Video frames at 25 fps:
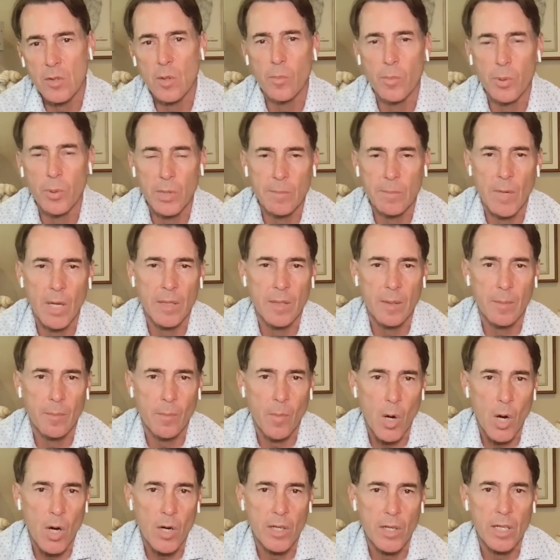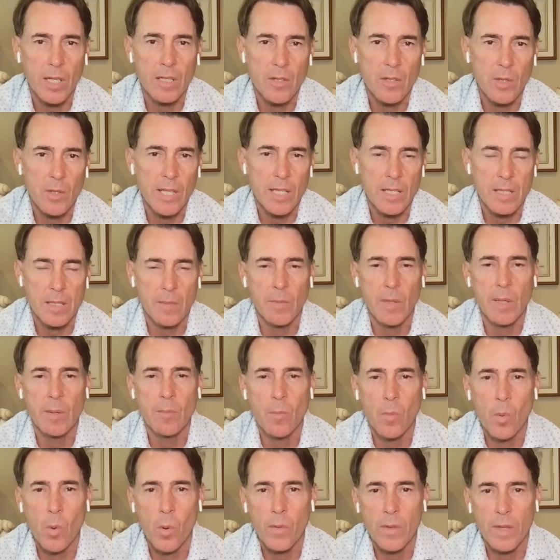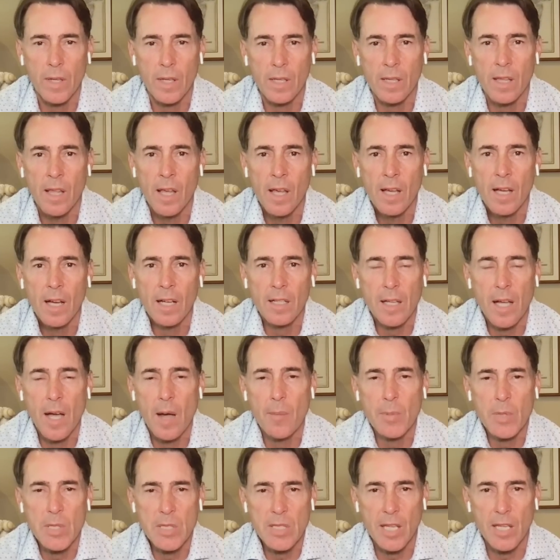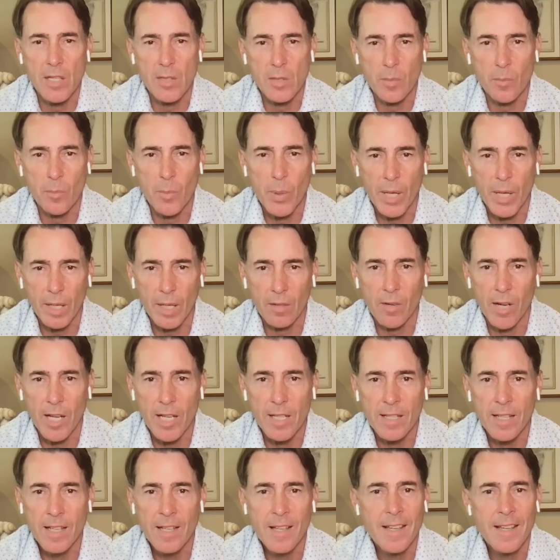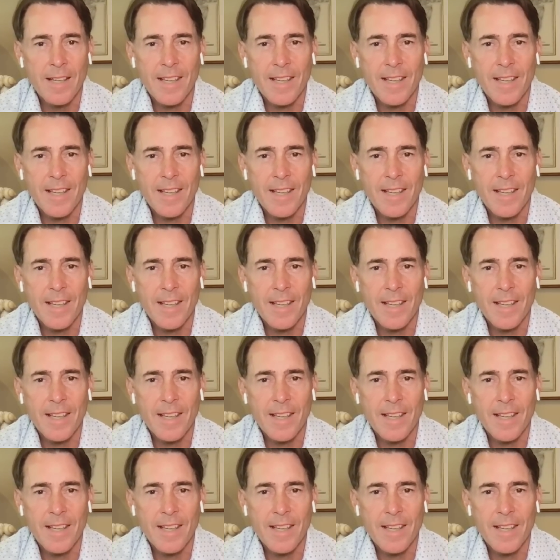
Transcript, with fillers: You put him on the market. You get something more than a, a compensation pick, right?